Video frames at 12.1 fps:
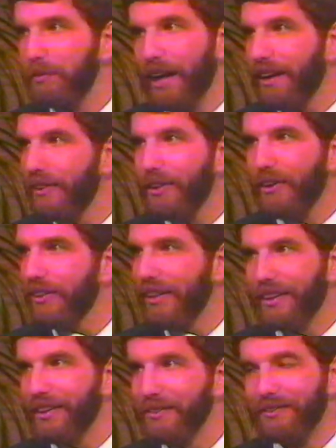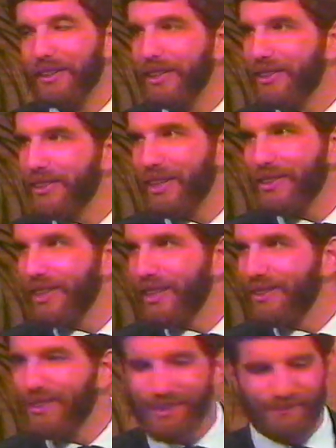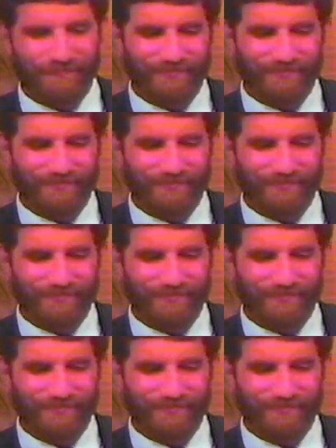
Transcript: but I don't know that they could have finished that sentence.